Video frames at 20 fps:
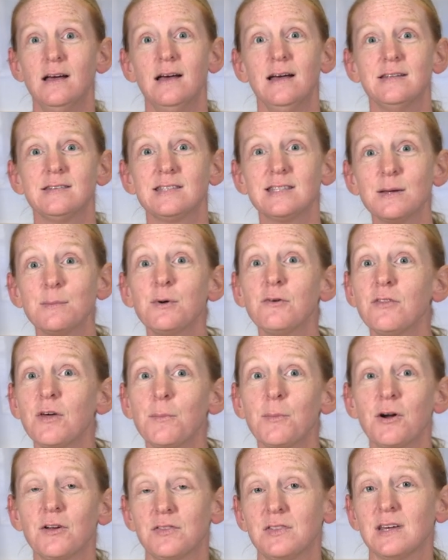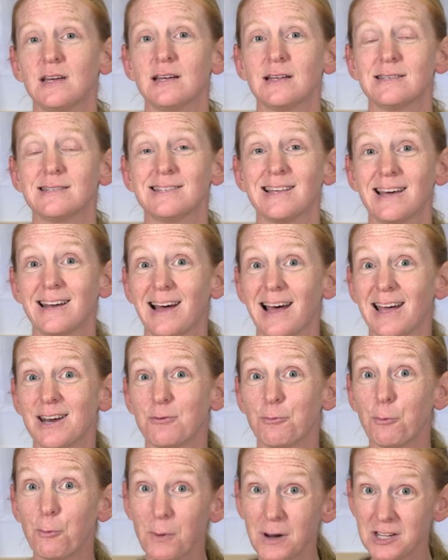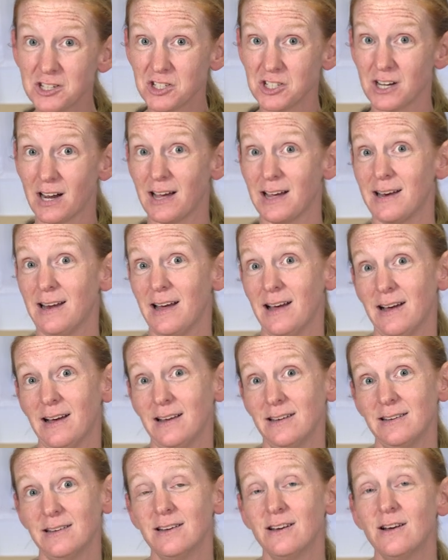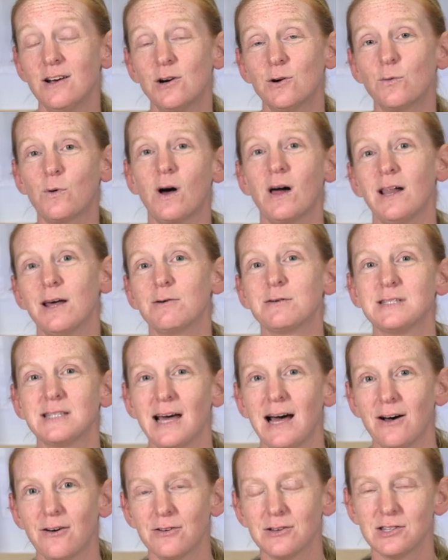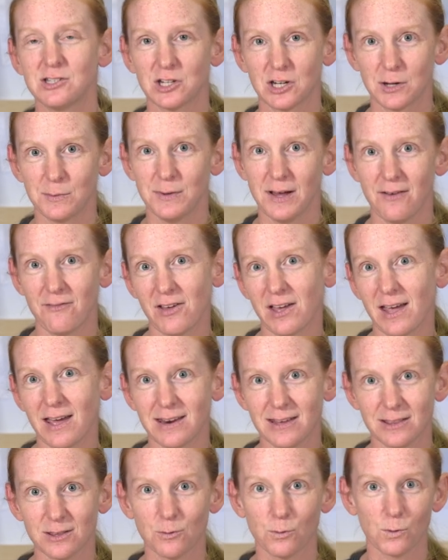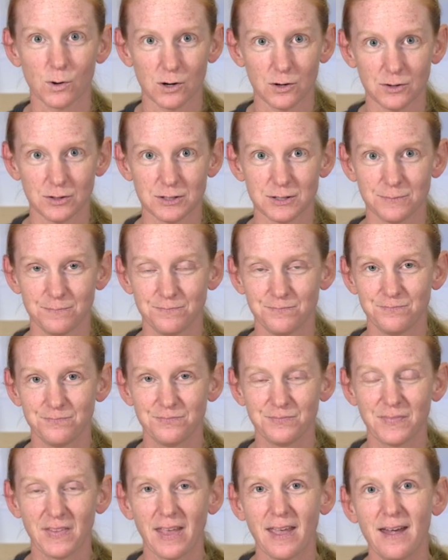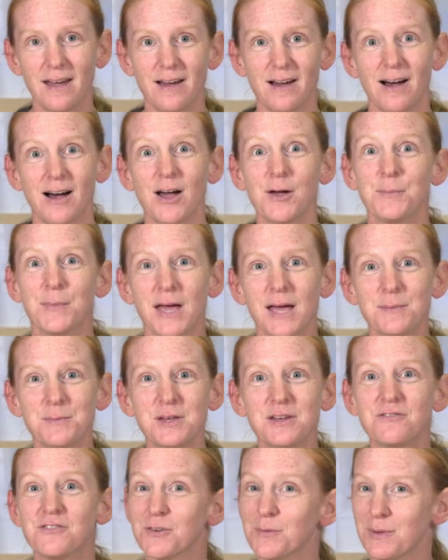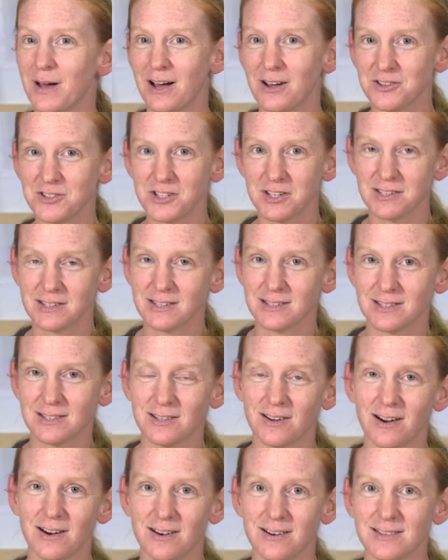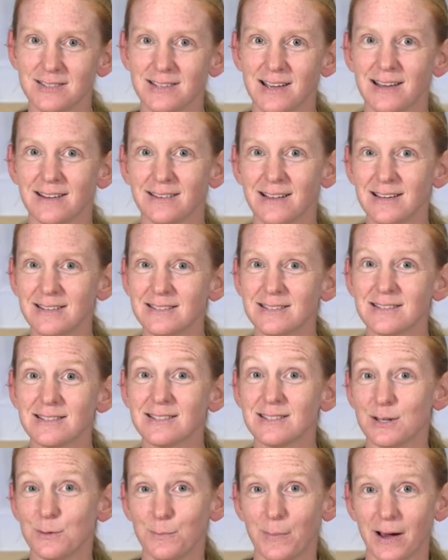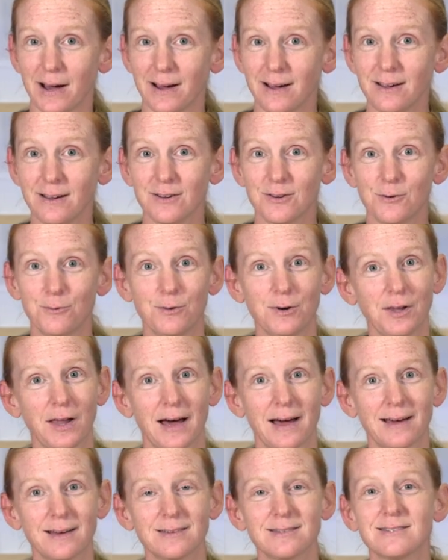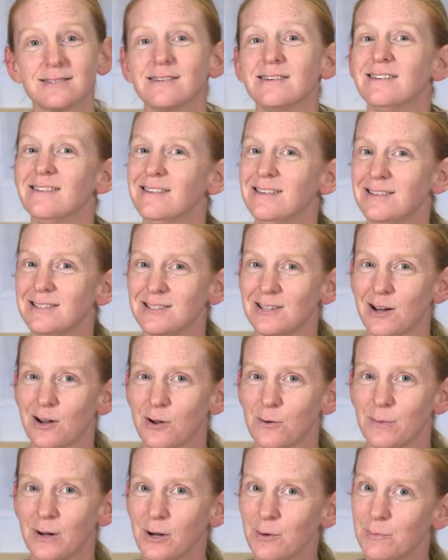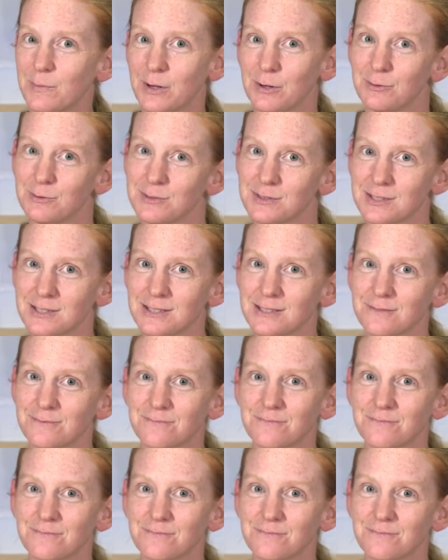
and some of them are things that I'd wished I'd had while I was out circumnavigating the world. I'm Amy from Out Chasing Stars, and let's sit back, relax, and talk about boats.